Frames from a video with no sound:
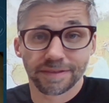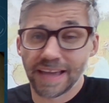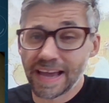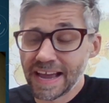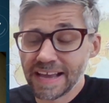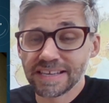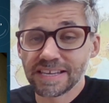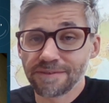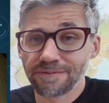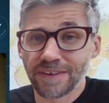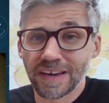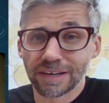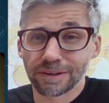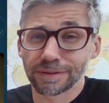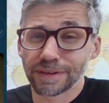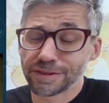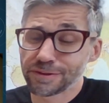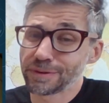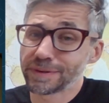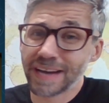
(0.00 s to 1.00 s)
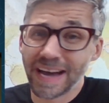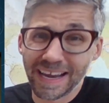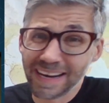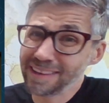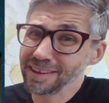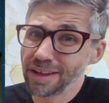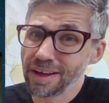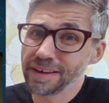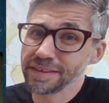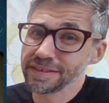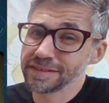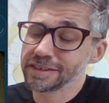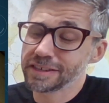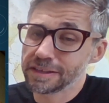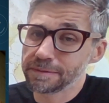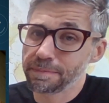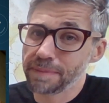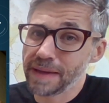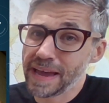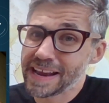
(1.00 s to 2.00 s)
The anti-federalists who kind of lost the
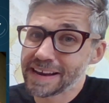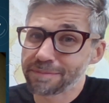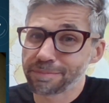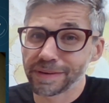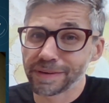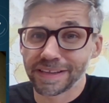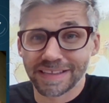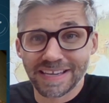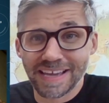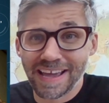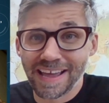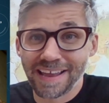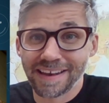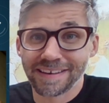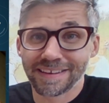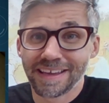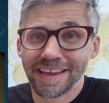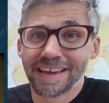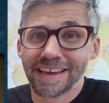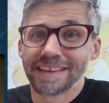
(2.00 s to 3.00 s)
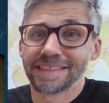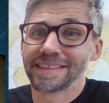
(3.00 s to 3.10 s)
debate, but in the end,